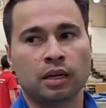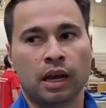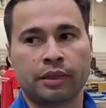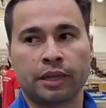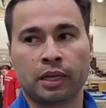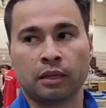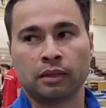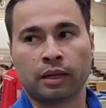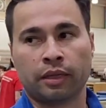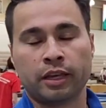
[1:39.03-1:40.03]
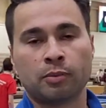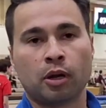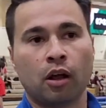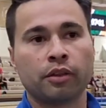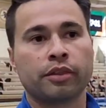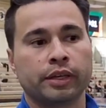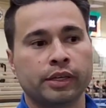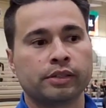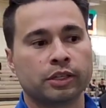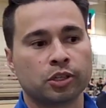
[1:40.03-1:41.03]
I think about all the
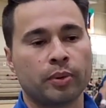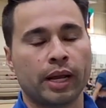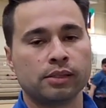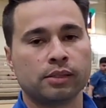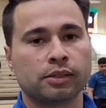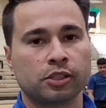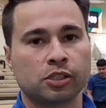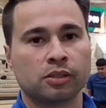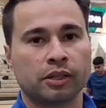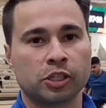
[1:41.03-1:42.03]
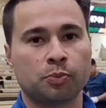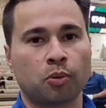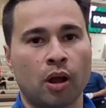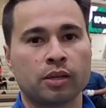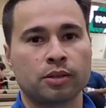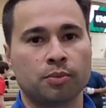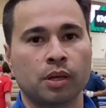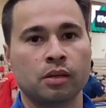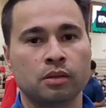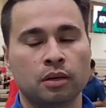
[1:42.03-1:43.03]
things that gymnastics has brought to me,